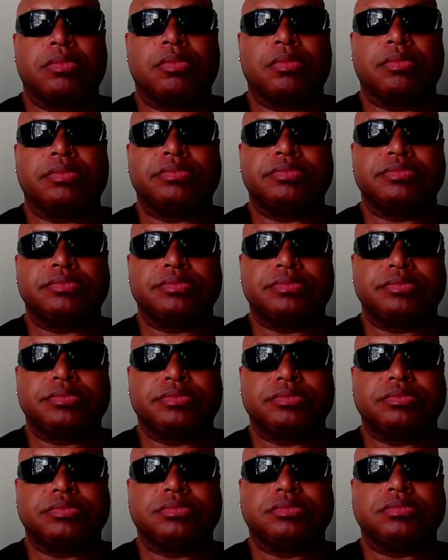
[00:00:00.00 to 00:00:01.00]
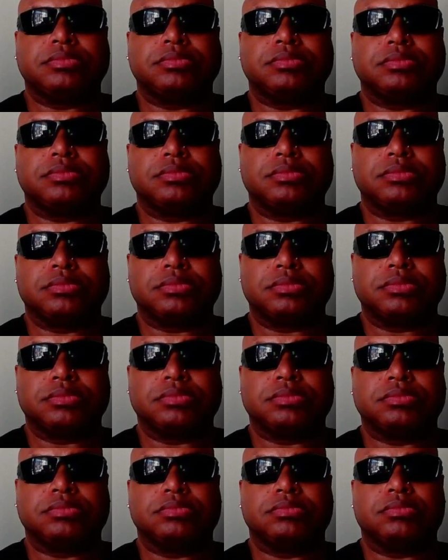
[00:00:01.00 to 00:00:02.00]

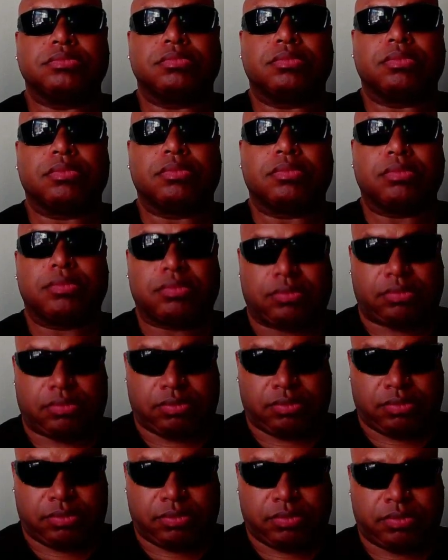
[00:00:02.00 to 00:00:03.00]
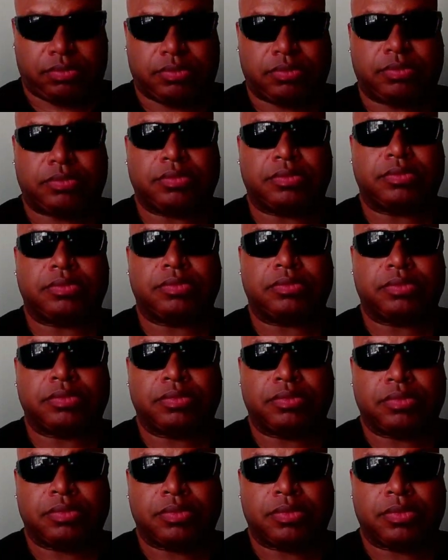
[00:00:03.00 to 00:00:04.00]

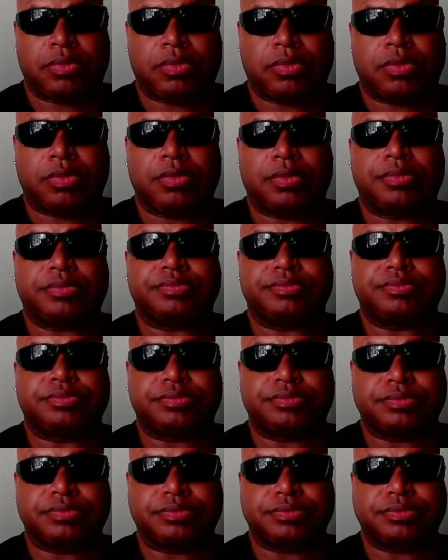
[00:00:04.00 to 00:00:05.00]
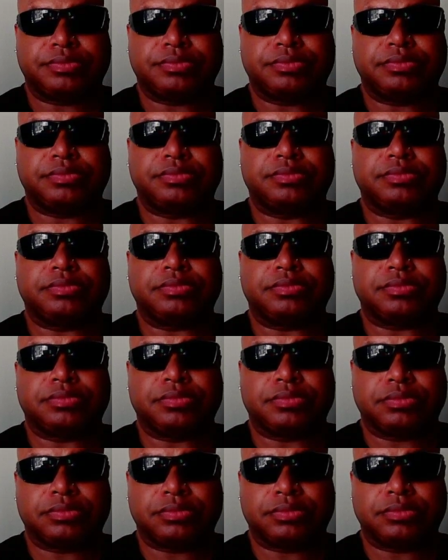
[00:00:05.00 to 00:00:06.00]

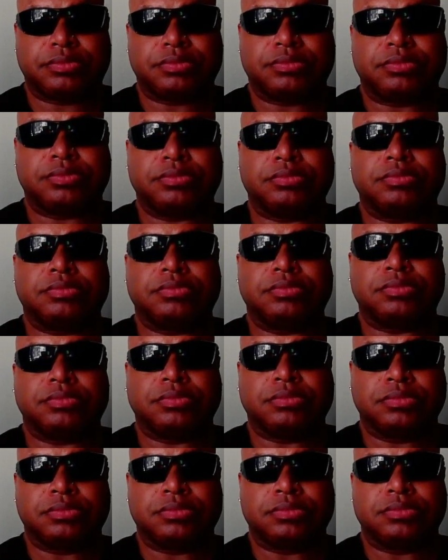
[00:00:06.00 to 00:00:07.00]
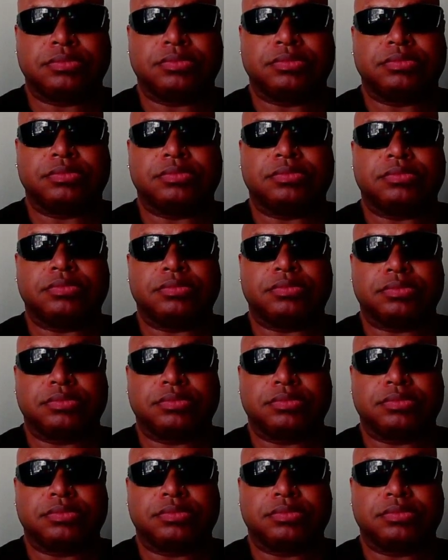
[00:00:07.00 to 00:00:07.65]
(not speaking)